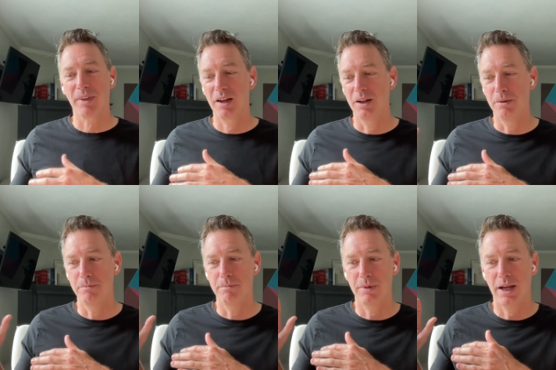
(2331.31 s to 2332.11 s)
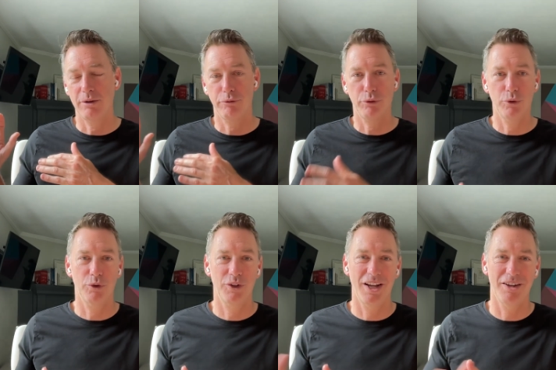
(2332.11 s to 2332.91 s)
Um, and
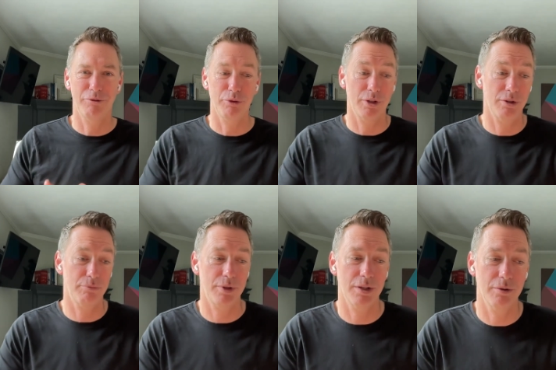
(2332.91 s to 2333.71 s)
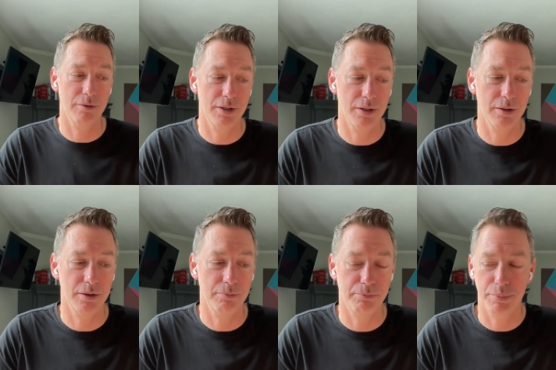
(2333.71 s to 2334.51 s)
for and for the the, the
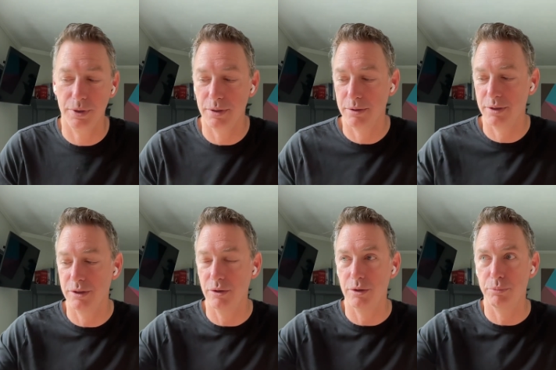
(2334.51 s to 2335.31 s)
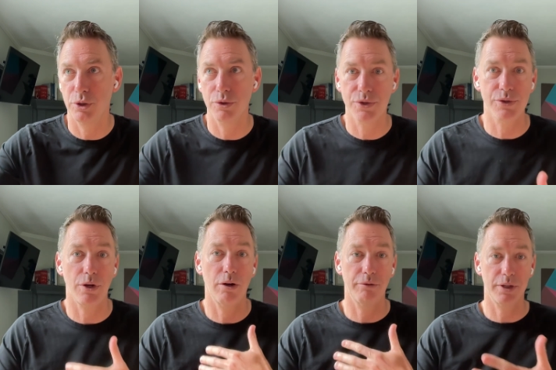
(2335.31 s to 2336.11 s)
the, the you know the producers
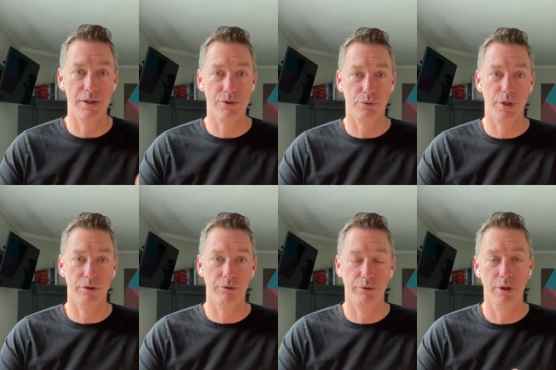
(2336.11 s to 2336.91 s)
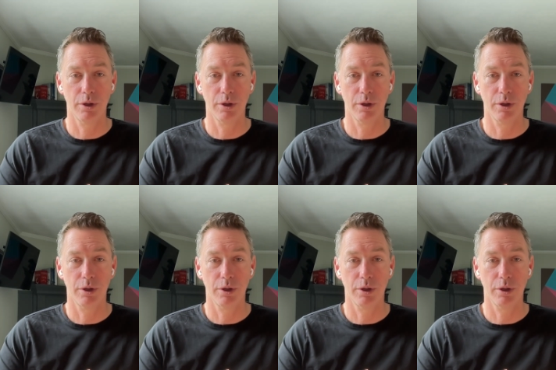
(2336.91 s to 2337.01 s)
of these creative